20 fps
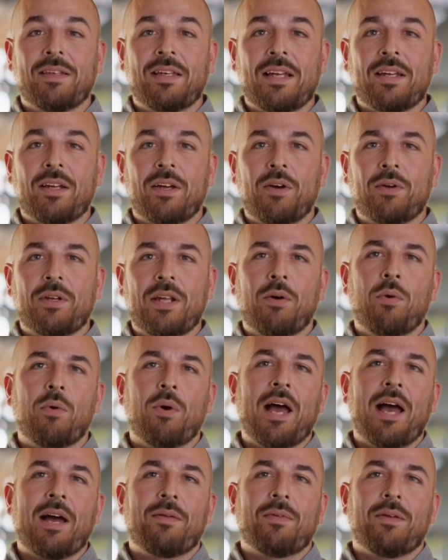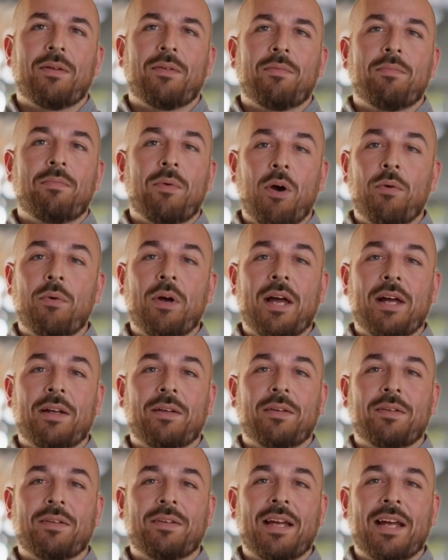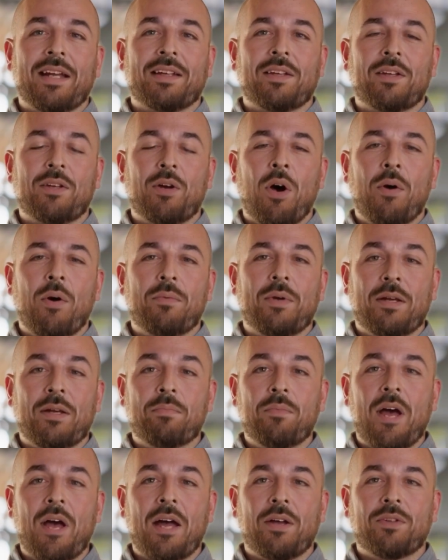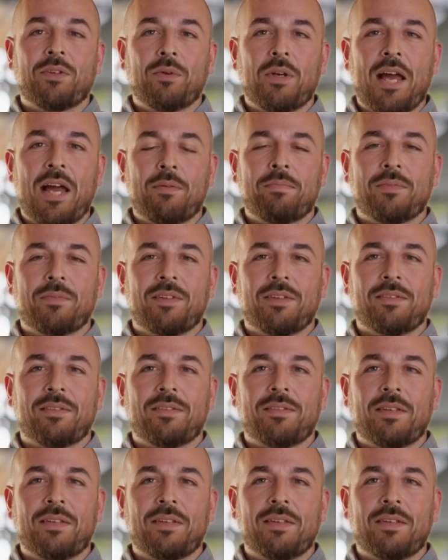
including web, mobile, desktop, and browser apps.